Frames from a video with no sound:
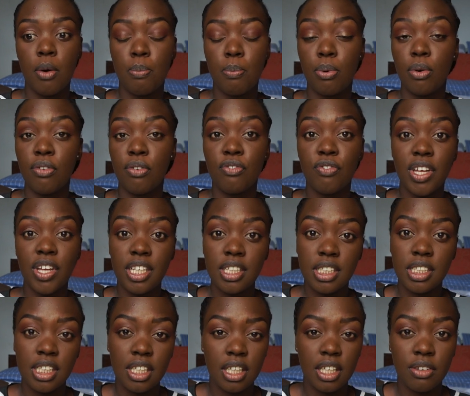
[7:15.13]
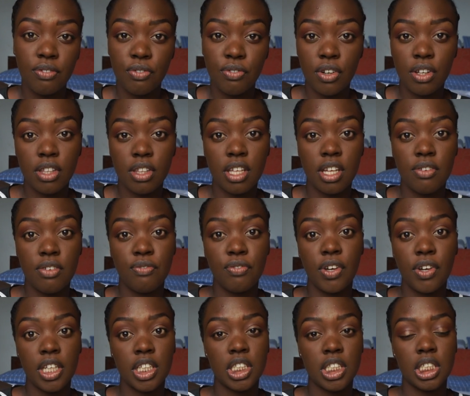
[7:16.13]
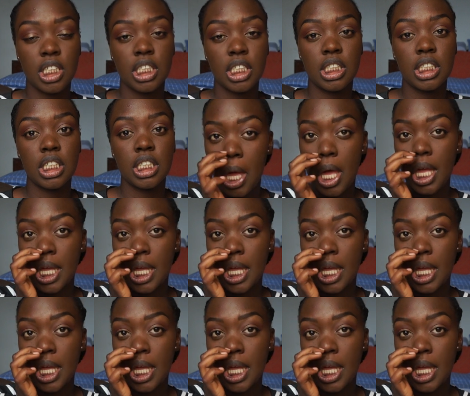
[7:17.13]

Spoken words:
preventing further infections.